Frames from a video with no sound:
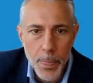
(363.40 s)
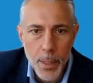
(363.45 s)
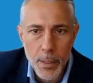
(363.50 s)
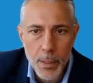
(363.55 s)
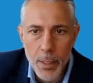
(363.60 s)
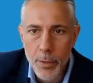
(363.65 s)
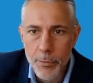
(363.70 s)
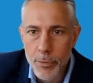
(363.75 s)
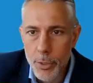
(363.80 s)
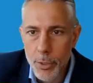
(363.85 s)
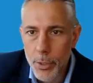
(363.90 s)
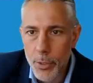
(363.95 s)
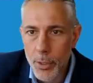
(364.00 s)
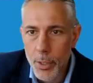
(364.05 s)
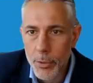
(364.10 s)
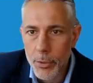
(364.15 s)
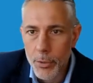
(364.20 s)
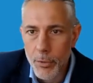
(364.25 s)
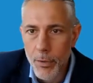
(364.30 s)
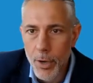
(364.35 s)
left to their
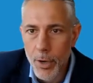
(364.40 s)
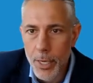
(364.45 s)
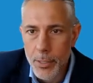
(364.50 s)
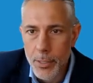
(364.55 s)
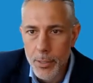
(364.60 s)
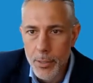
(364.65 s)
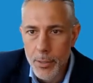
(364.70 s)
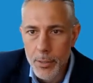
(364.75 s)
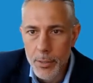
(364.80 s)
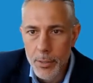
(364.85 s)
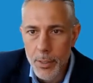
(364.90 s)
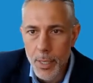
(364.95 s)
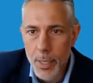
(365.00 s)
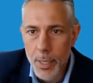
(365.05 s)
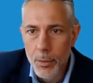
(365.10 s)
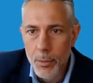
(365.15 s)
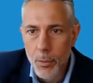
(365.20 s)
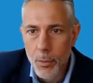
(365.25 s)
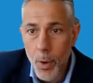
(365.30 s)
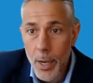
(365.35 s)
own devices.
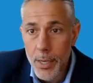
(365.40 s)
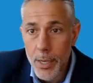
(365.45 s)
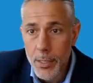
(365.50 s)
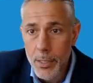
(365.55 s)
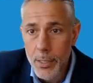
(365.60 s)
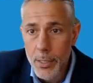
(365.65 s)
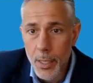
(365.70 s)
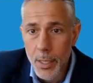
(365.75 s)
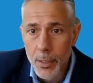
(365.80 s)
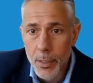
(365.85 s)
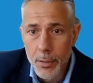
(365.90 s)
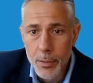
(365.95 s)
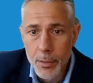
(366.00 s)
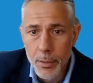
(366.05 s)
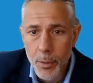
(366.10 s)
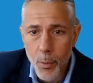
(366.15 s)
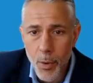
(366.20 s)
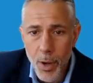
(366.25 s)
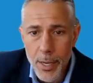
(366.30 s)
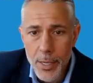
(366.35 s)
Now, why is that?
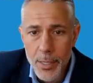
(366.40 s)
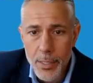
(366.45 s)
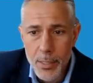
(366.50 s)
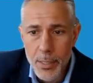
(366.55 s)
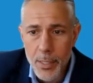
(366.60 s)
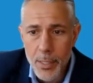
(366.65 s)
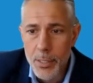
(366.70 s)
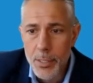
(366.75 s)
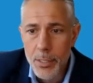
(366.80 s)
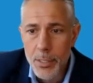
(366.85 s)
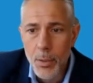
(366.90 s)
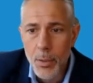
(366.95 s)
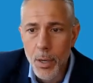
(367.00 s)
Why is this so